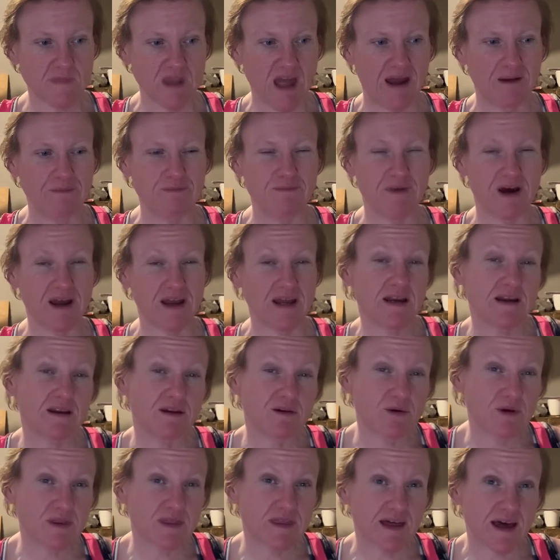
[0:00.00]
I might
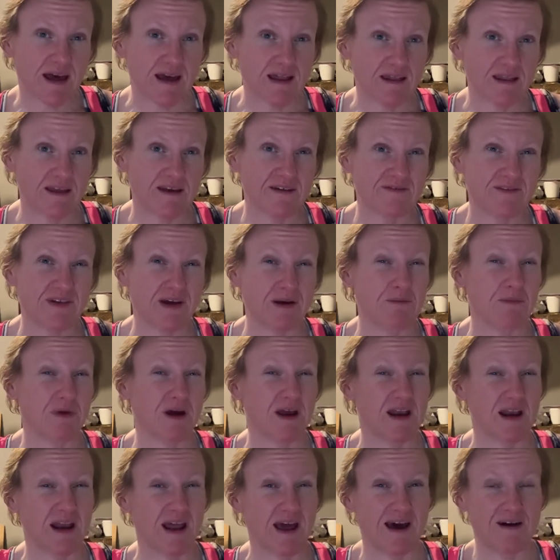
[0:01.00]
do a thigh lift. I
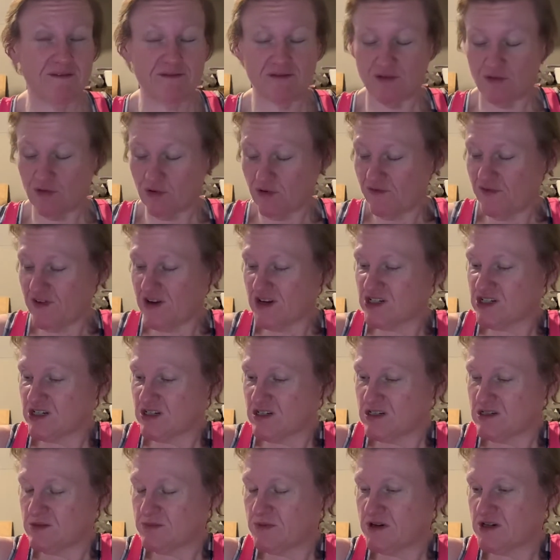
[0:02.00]
might have a
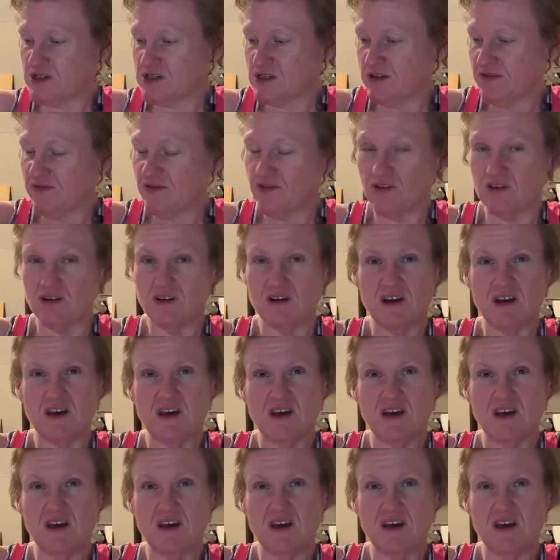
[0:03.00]
revision, especially for